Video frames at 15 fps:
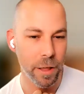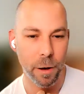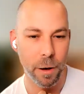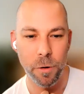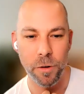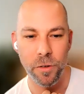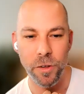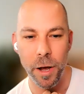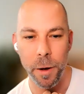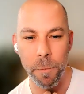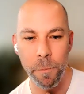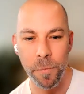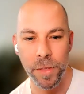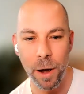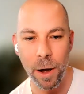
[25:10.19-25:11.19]
That was
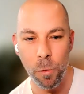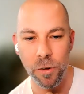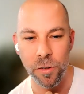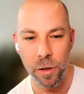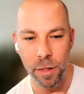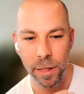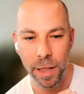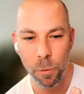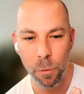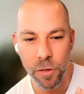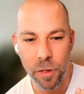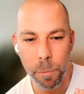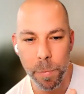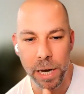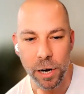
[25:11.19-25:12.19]

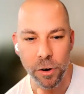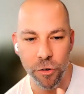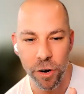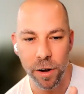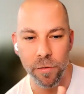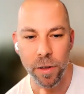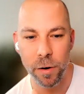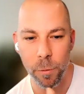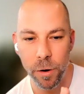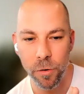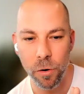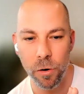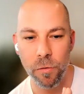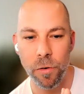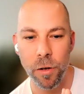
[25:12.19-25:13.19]
the big shift, and
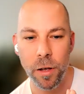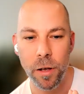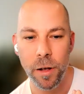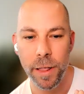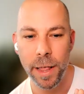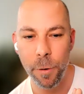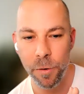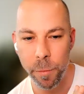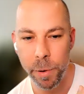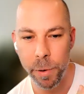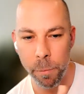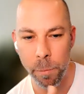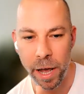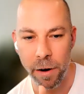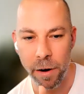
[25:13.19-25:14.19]
that was a
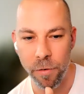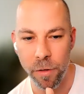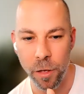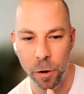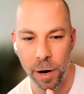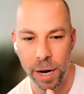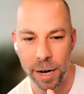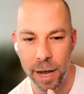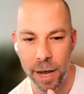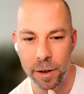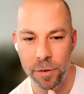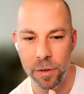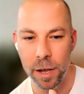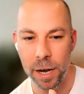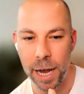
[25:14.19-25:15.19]
big bet for the early
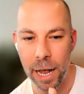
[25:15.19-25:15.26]
days there.